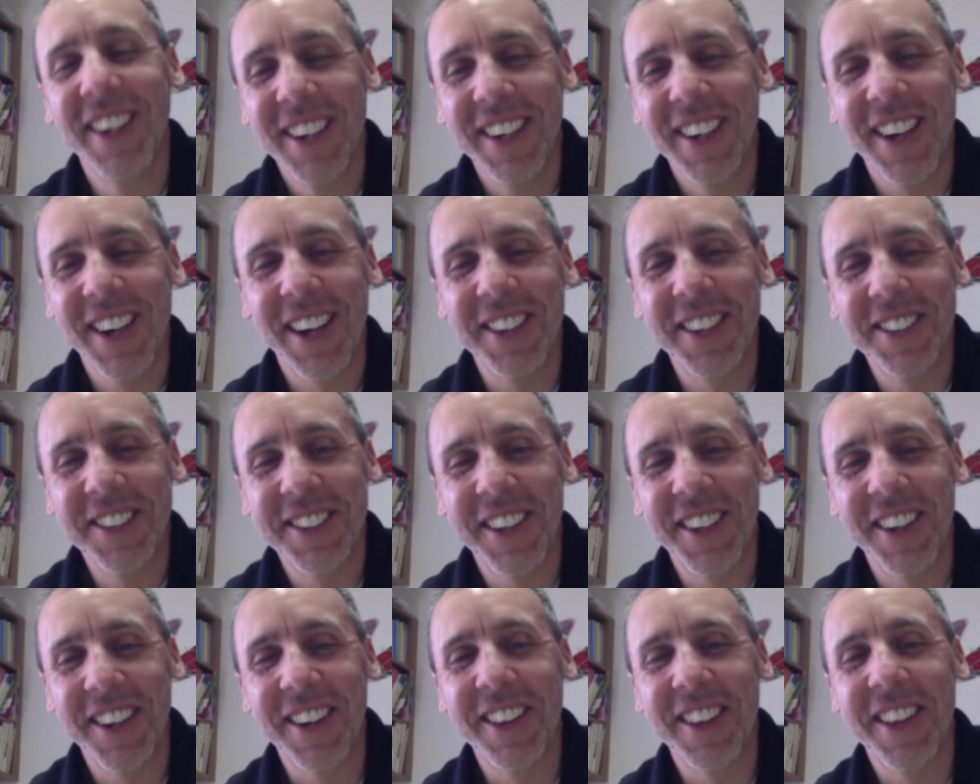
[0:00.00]
Got yeah. done
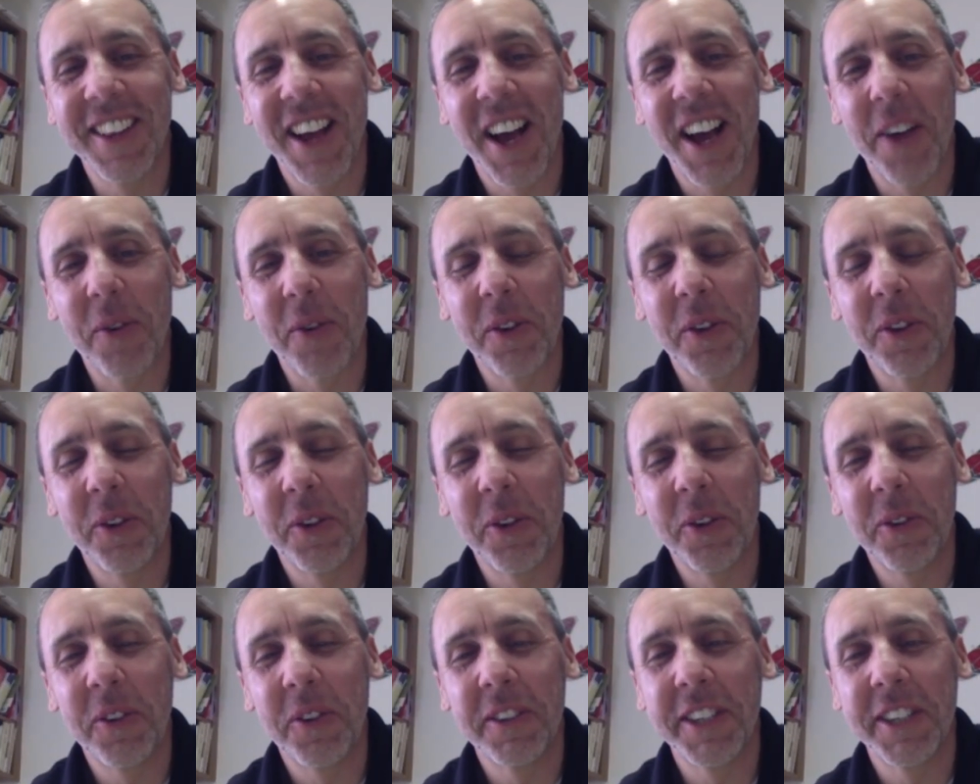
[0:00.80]
a lot with
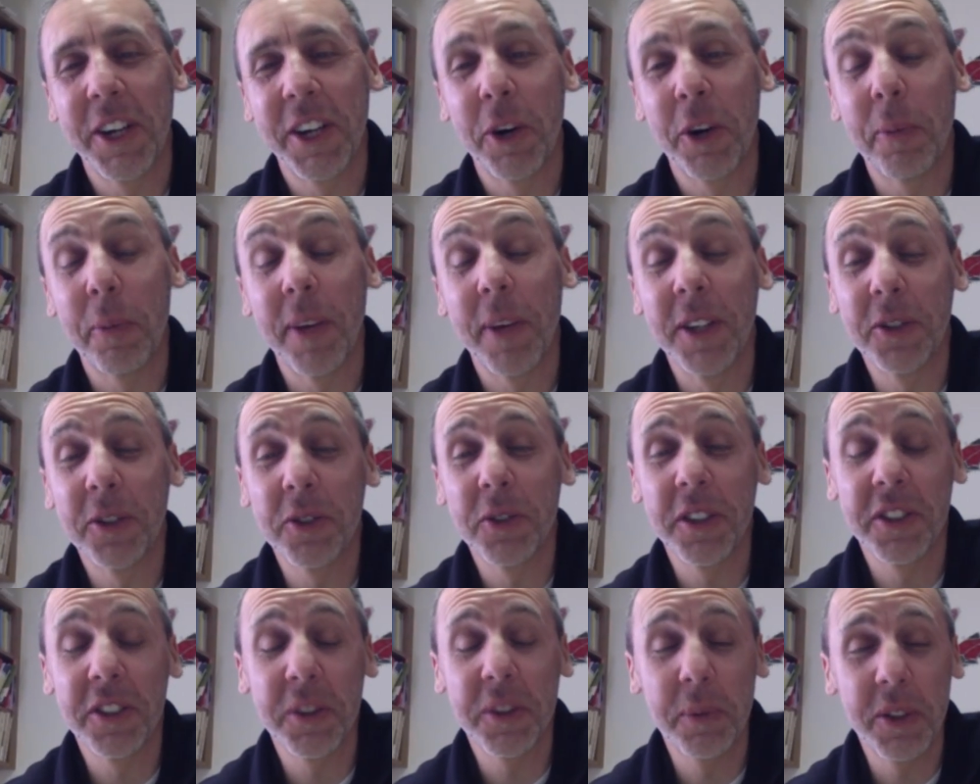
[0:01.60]
Lutheran Latino
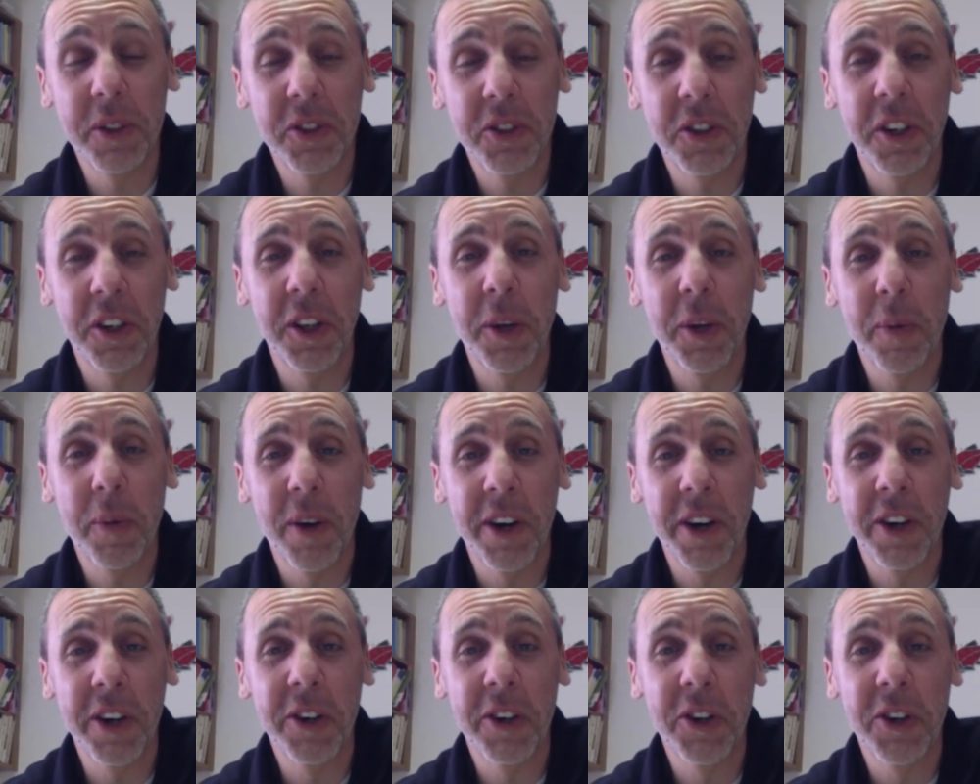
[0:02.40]
Ministries, and we certainly
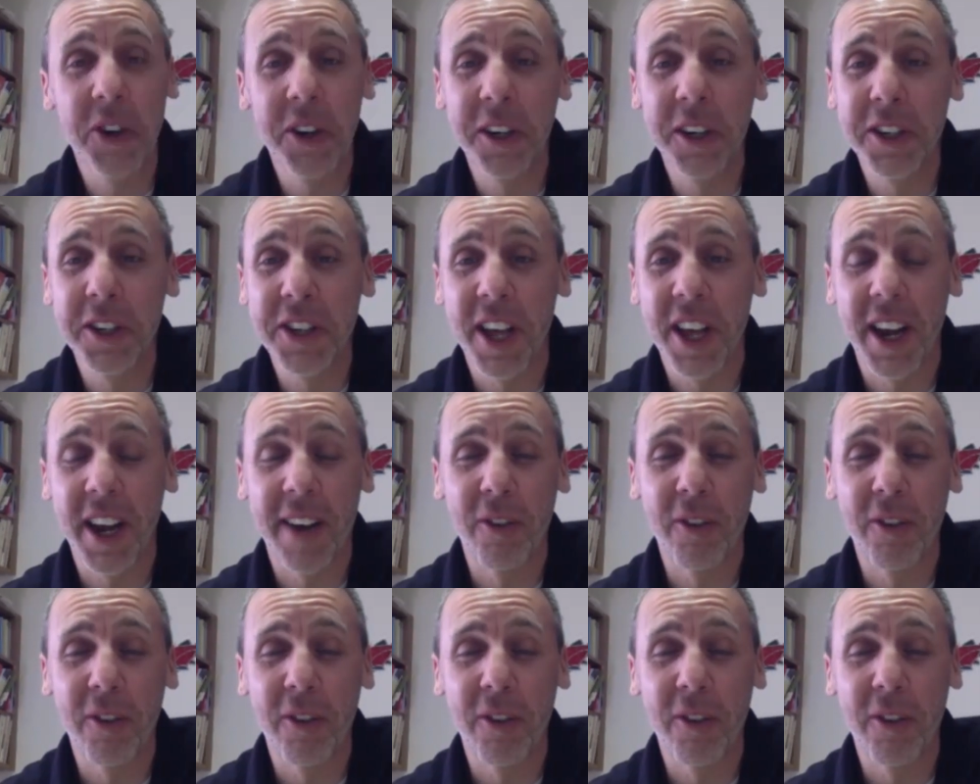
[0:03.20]
want to encourage that.